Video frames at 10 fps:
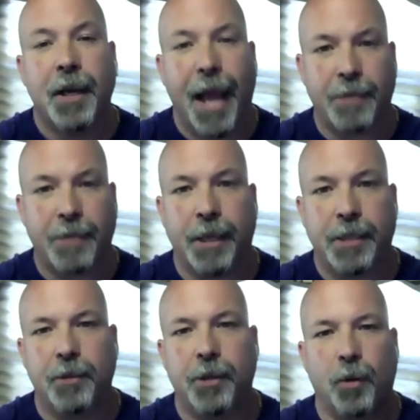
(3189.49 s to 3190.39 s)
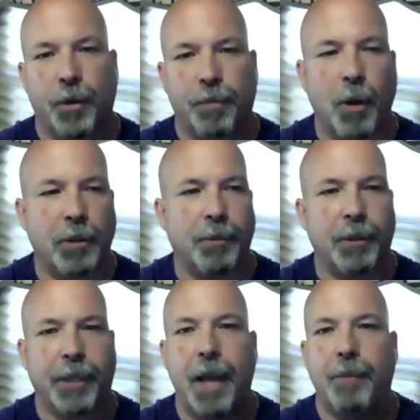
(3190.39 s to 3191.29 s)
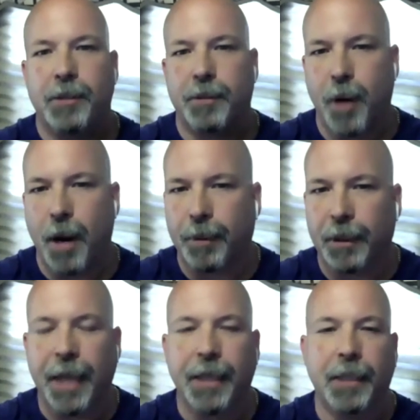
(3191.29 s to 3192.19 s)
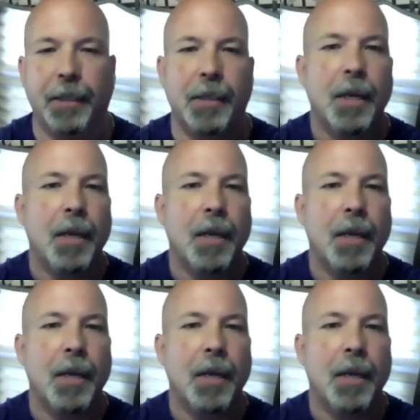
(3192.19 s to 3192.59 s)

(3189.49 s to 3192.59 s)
as my studio with multiple cameras, the proper lighting, the